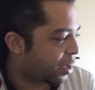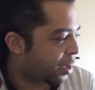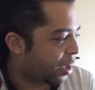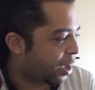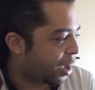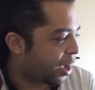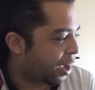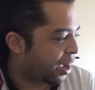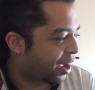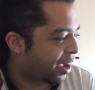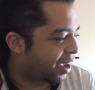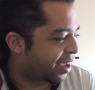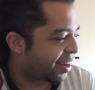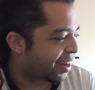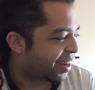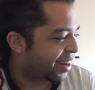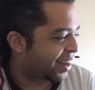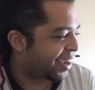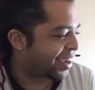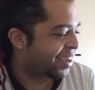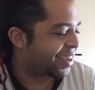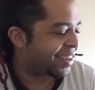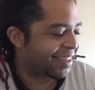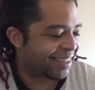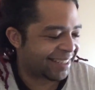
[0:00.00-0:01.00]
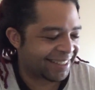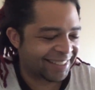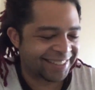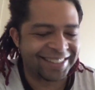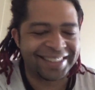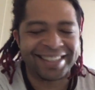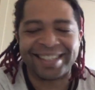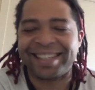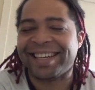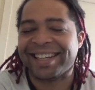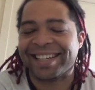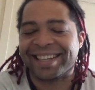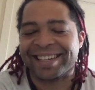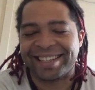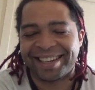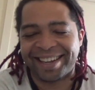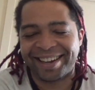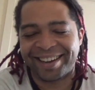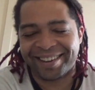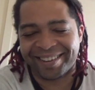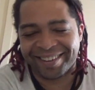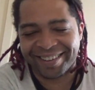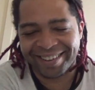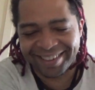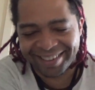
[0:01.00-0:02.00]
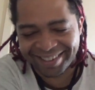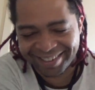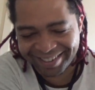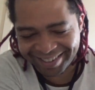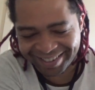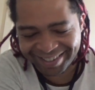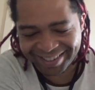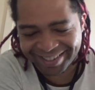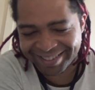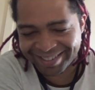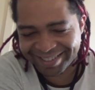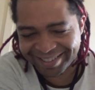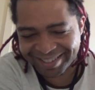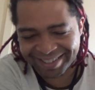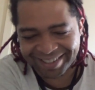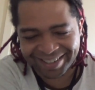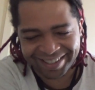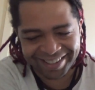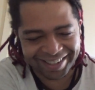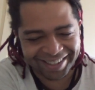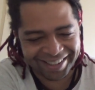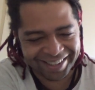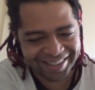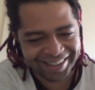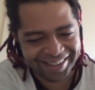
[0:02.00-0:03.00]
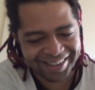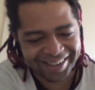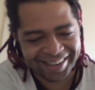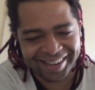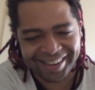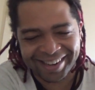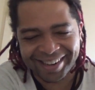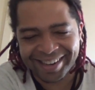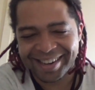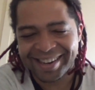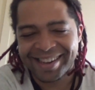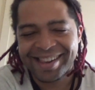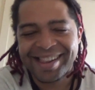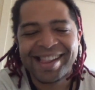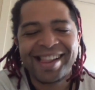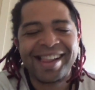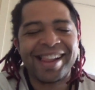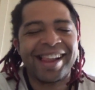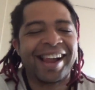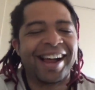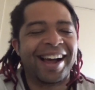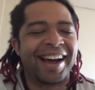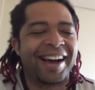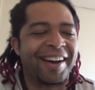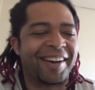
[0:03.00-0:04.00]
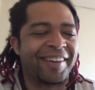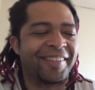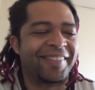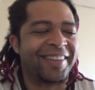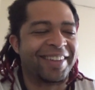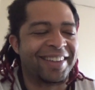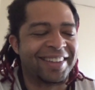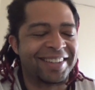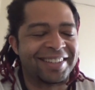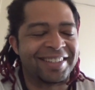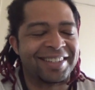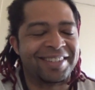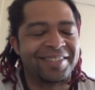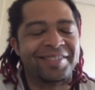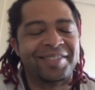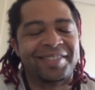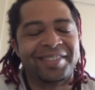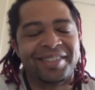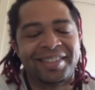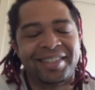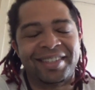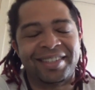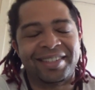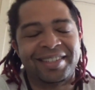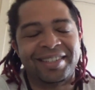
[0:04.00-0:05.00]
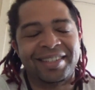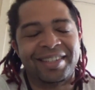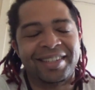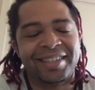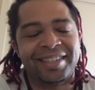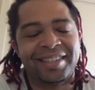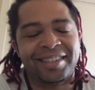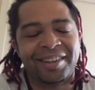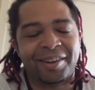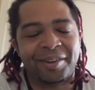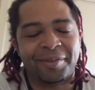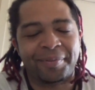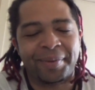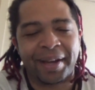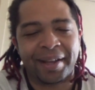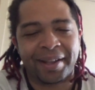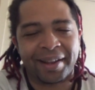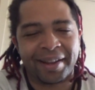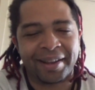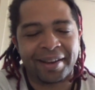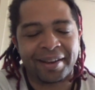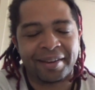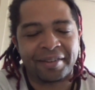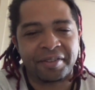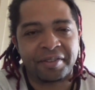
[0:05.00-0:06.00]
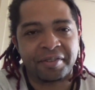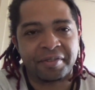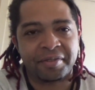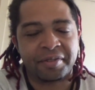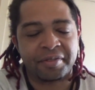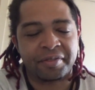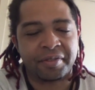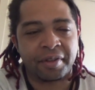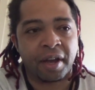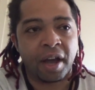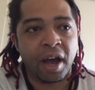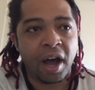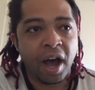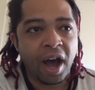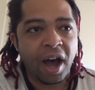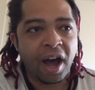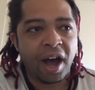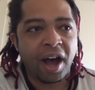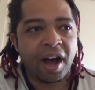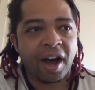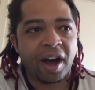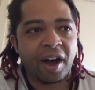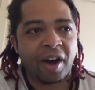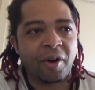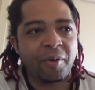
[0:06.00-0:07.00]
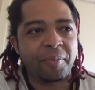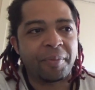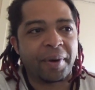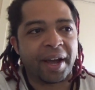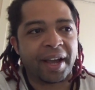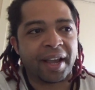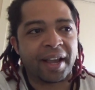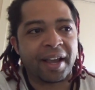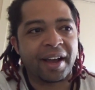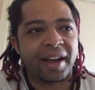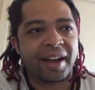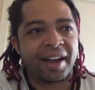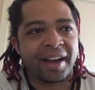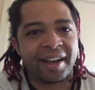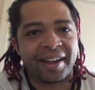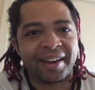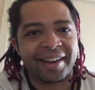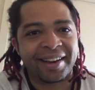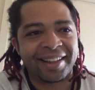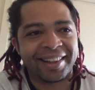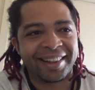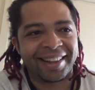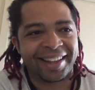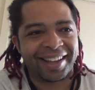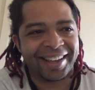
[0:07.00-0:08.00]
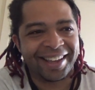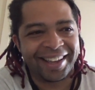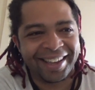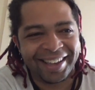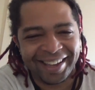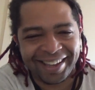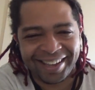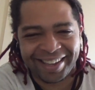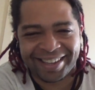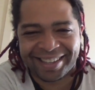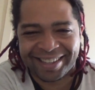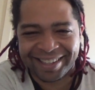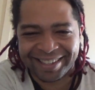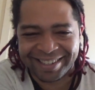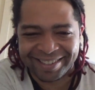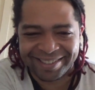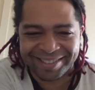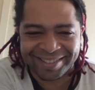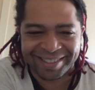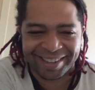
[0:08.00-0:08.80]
and she didn't know because and she didn't know about that, and she was just like, oh my god, like she was